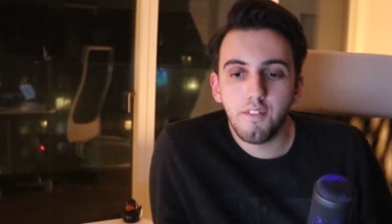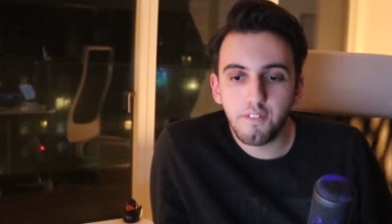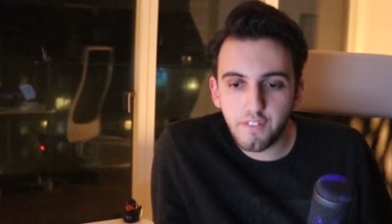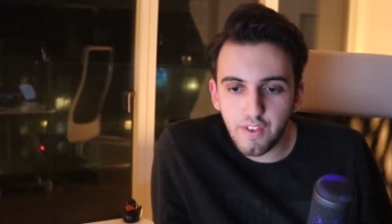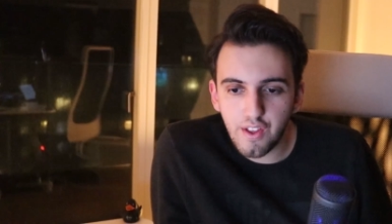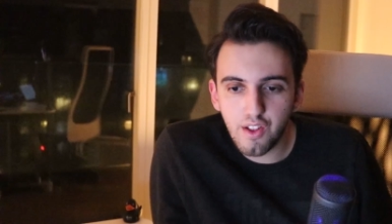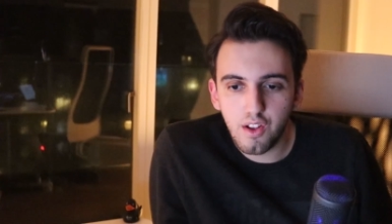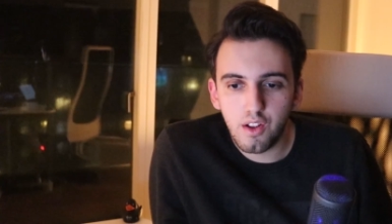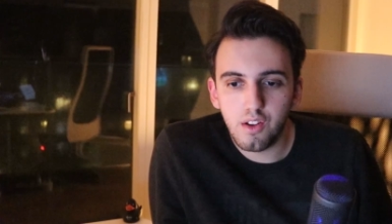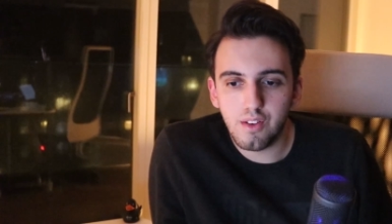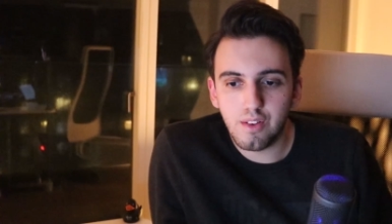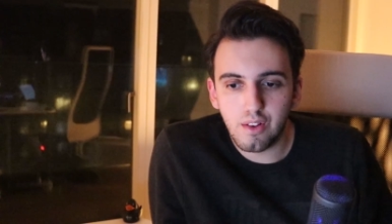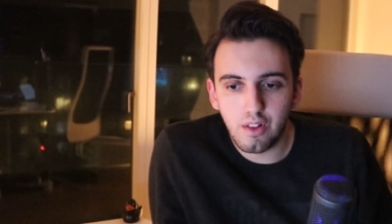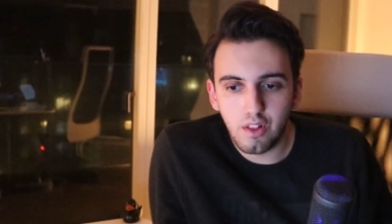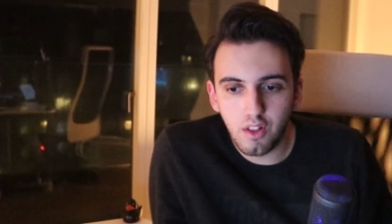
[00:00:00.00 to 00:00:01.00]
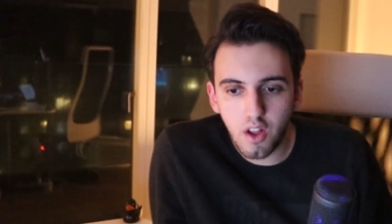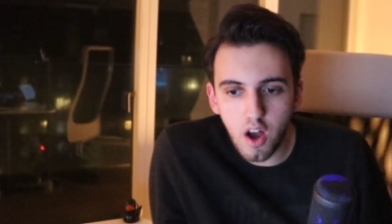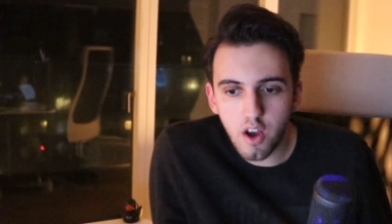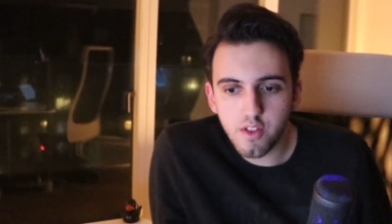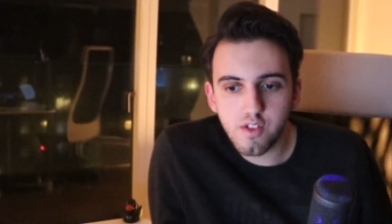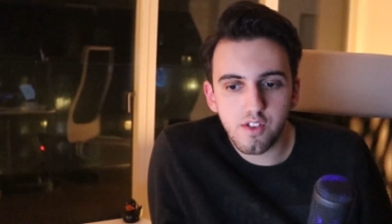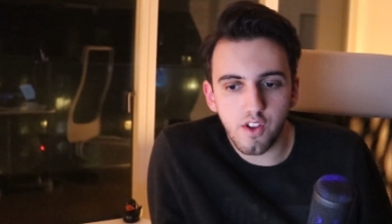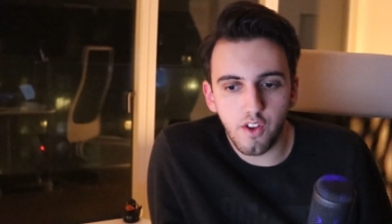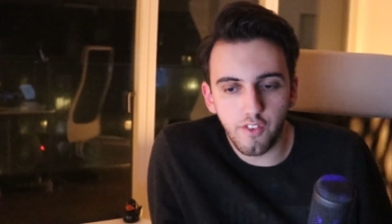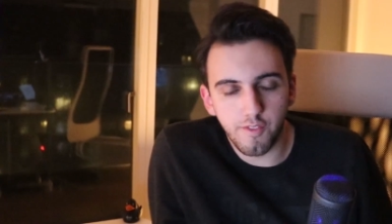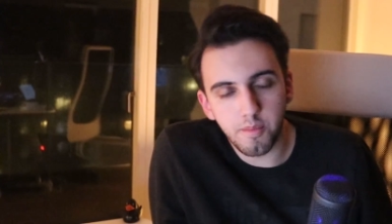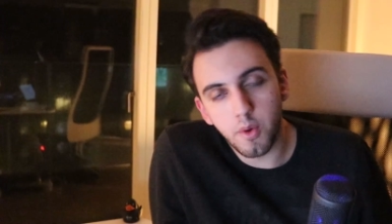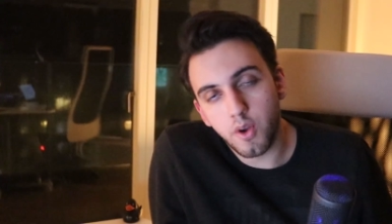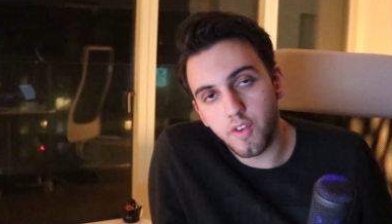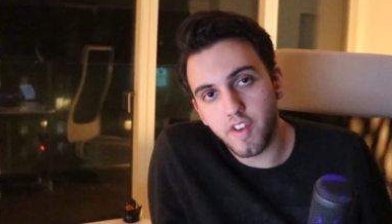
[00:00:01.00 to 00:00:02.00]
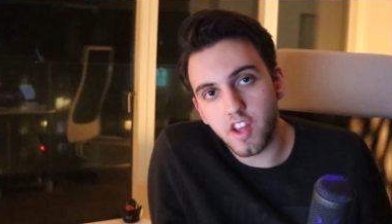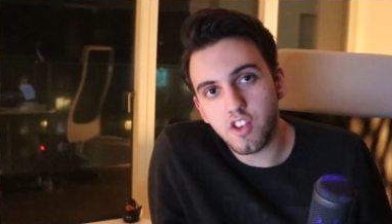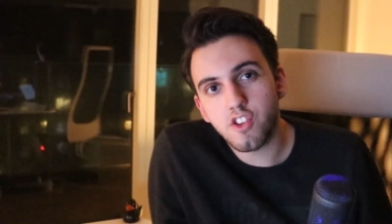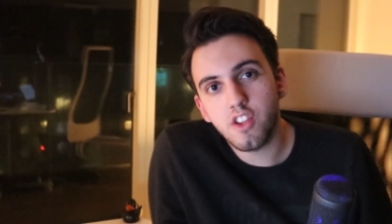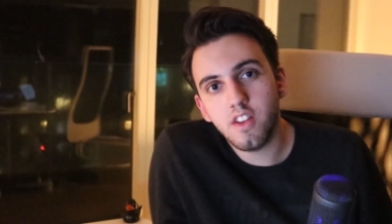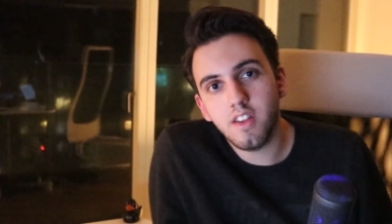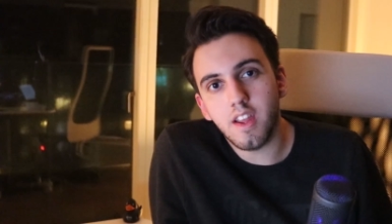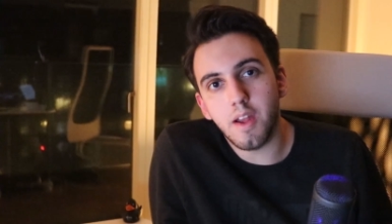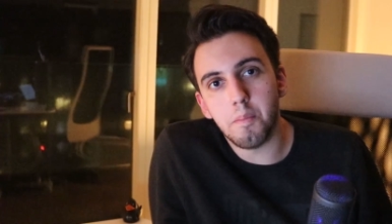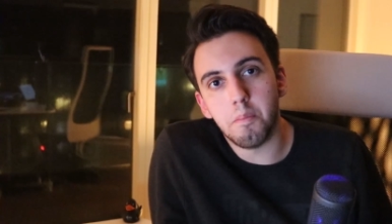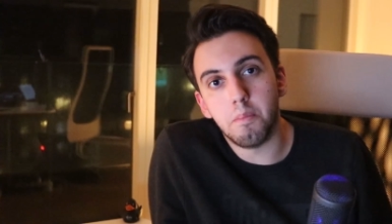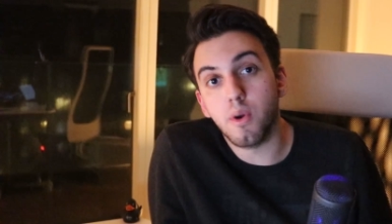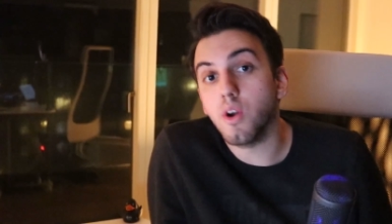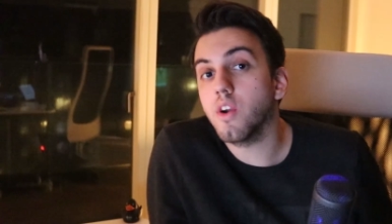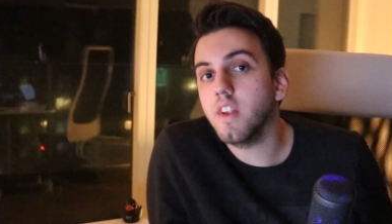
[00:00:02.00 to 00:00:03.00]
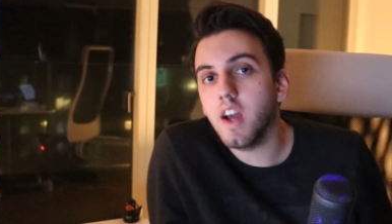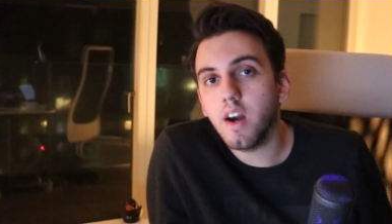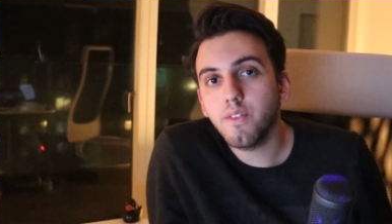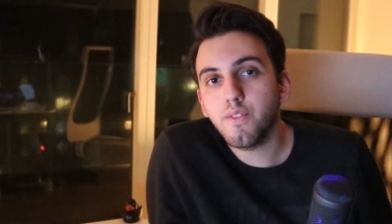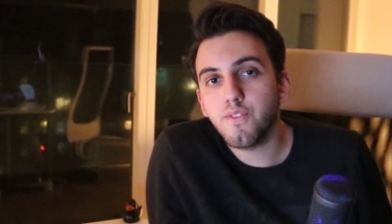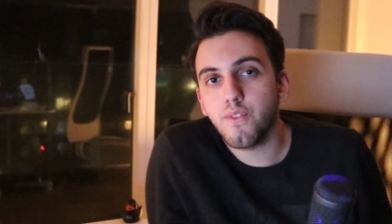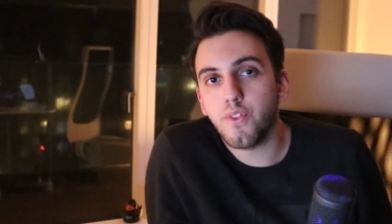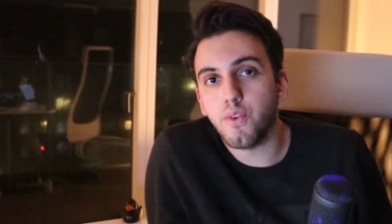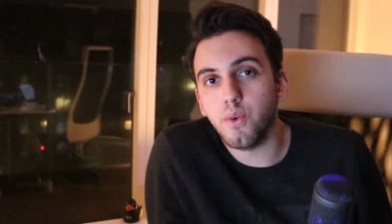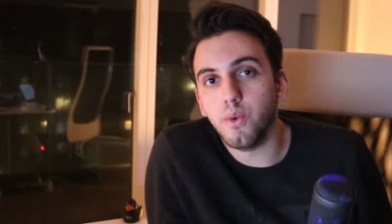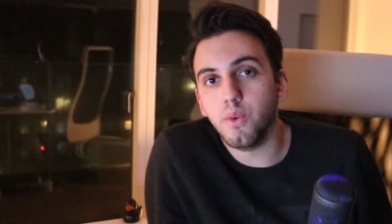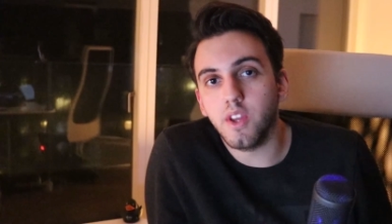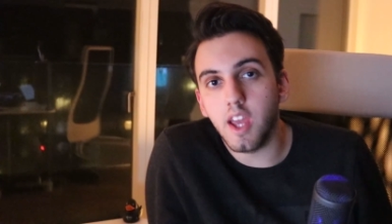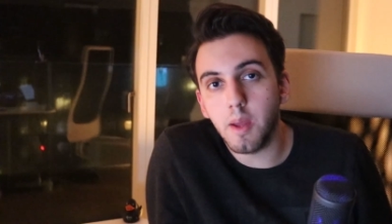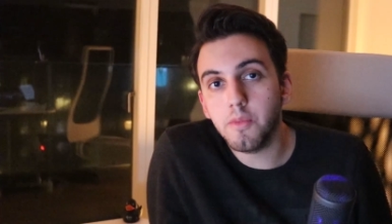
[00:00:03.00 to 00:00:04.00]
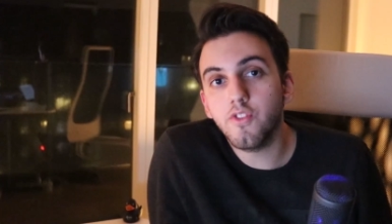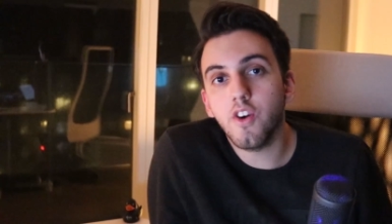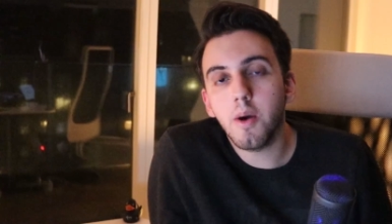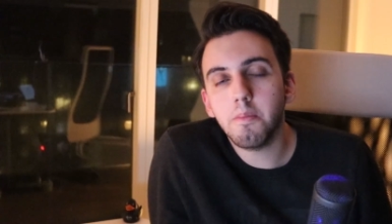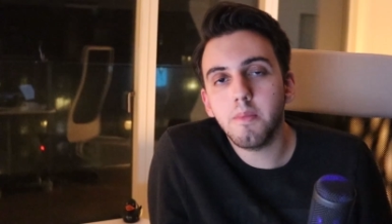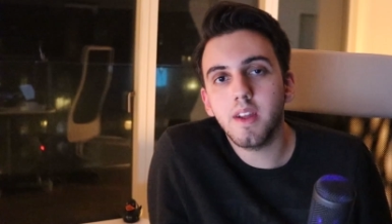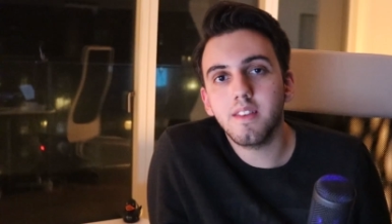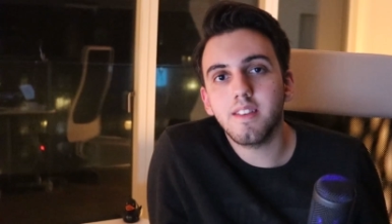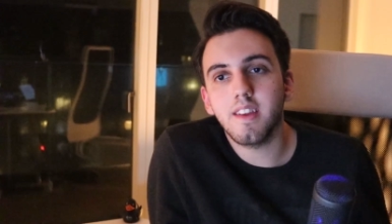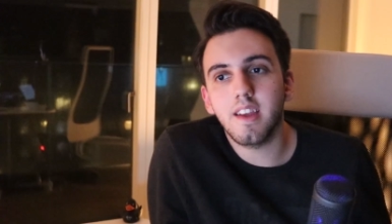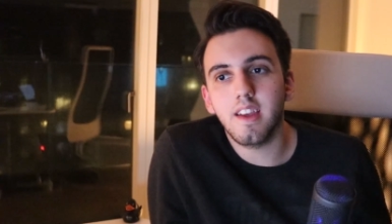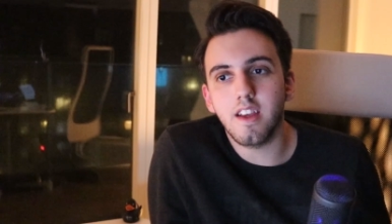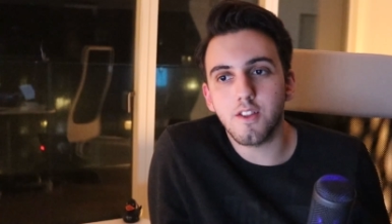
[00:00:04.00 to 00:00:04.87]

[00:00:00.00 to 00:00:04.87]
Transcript: feel loss of motivation and burnout through game development,